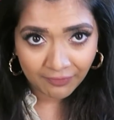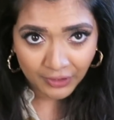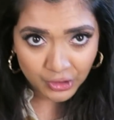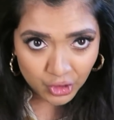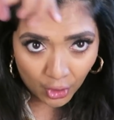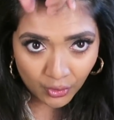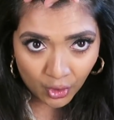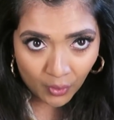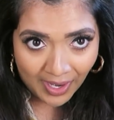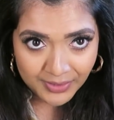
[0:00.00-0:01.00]
If you don't
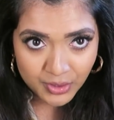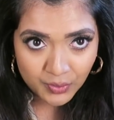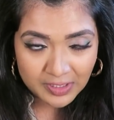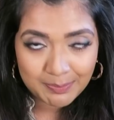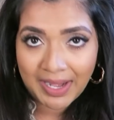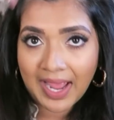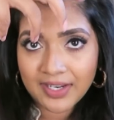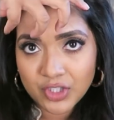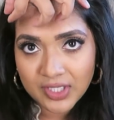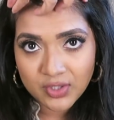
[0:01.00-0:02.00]
know how to do this
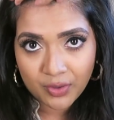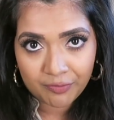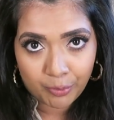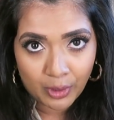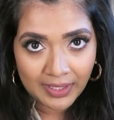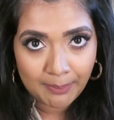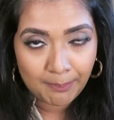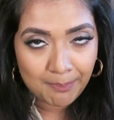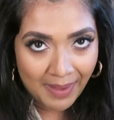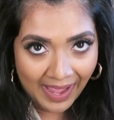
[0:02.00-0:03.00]
plait, just sort of pull it
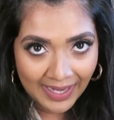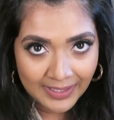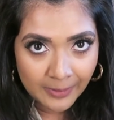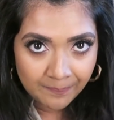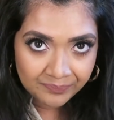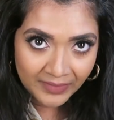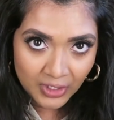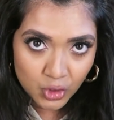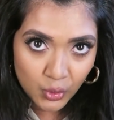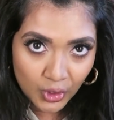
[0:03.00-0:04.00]
back,
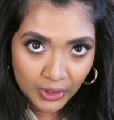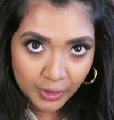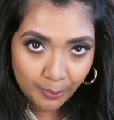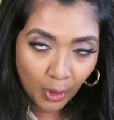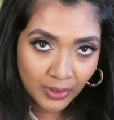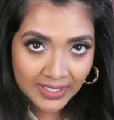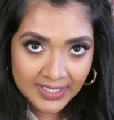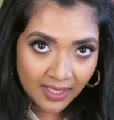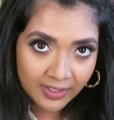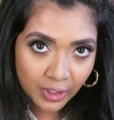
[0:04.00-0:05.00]
do your little
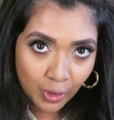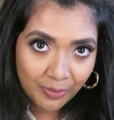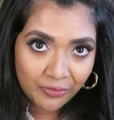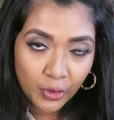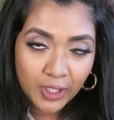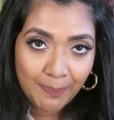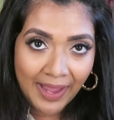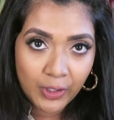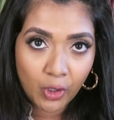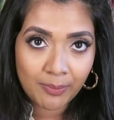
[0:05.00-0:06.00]
ponytail, you know, before you
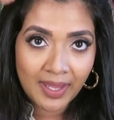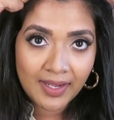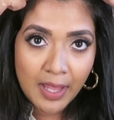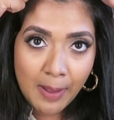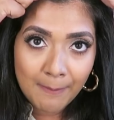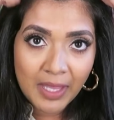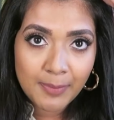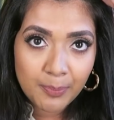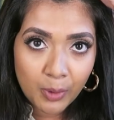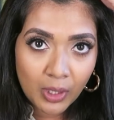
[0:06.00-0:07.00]
back comb it,
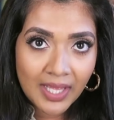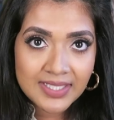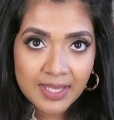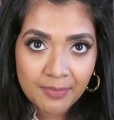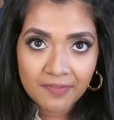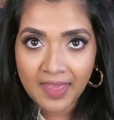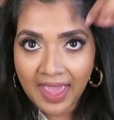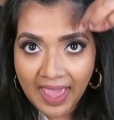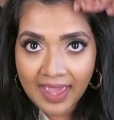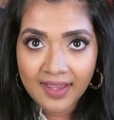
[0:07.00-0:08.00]
maybe pull out some of the
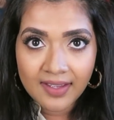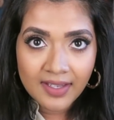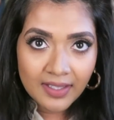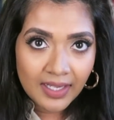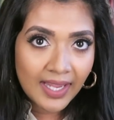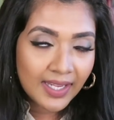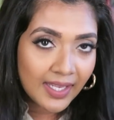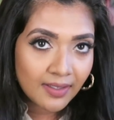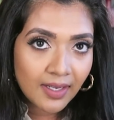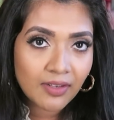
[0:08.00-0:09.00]
hair like
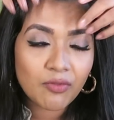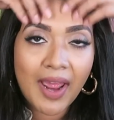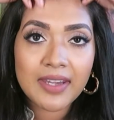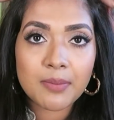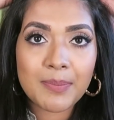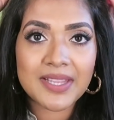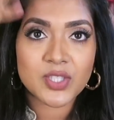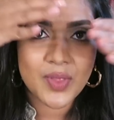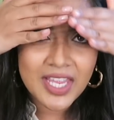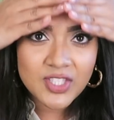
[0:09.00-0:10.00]
in random bits
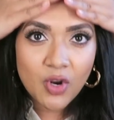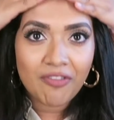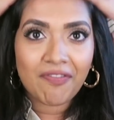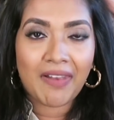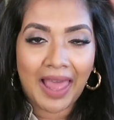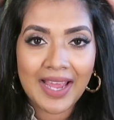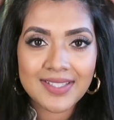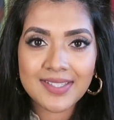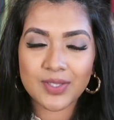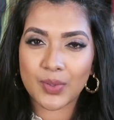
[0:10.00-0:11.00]
so that it's not flat,
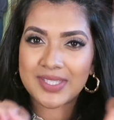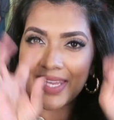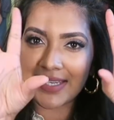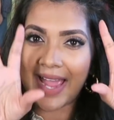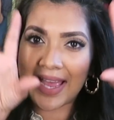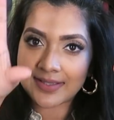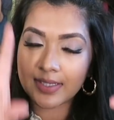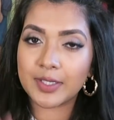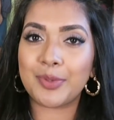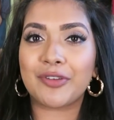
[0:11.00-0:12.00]
so it has a
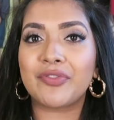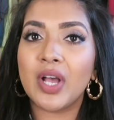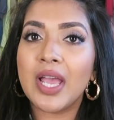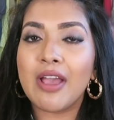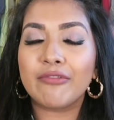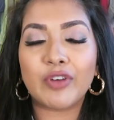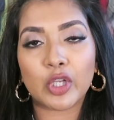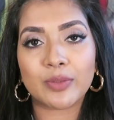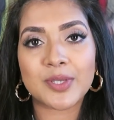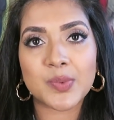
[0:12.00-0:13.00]
little bit of
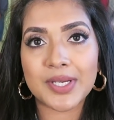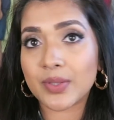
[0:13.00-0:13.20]
volume as well.